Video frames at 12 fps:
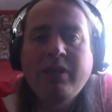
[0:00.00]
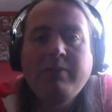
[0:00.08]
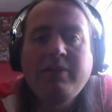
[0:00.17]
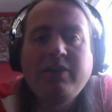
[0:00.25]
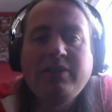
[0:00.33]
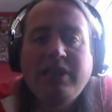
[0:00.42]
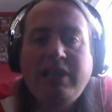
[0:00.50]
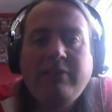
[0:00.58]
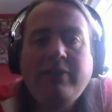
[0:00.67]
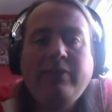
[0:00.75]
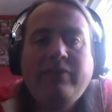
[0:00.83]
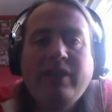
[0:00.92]
because
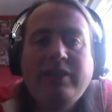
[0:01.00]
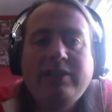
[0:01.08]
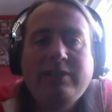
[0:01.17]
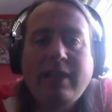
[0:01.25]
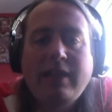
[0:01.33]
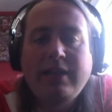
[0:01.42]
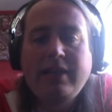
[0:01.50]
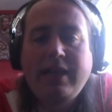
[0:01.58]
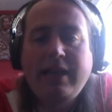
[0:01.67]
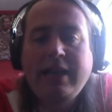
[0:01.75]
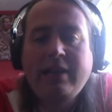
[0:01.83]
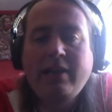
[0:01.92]
even if they stay
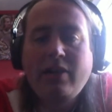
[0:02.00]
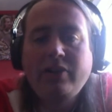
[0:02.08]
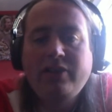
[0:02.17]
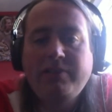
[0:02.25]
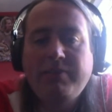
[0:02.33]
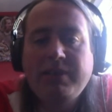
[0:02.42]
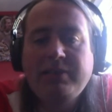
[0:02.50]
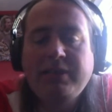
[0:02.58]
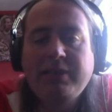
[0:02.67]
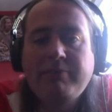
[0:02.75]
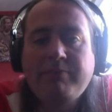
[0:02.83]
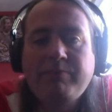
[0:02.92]
in the
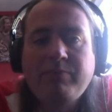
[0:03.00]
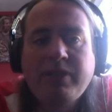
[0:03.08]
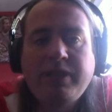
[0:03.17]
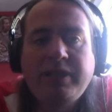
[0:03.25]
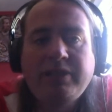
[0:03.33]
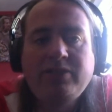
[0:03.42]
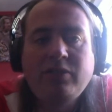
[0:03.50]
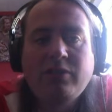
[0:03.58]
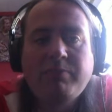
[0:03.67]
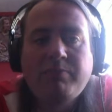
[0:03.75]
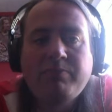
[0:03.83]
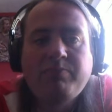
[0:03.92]
domestic leagues like
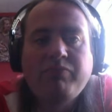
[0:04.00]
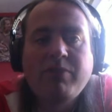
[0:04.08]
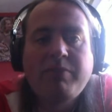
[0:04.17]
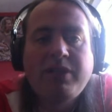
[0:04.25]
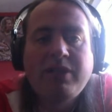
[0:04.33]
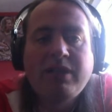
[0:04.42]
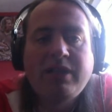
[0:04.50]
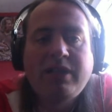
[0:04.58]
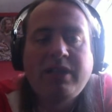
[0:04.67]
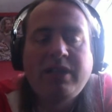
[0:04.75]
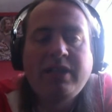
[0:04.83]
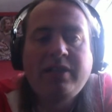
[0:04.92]
the Premier
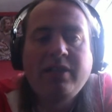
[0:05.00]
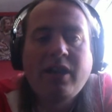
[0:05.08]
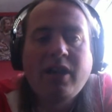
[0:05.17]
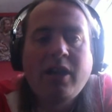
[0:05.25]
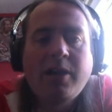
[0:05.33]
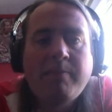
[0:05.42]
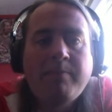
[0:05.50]
League, La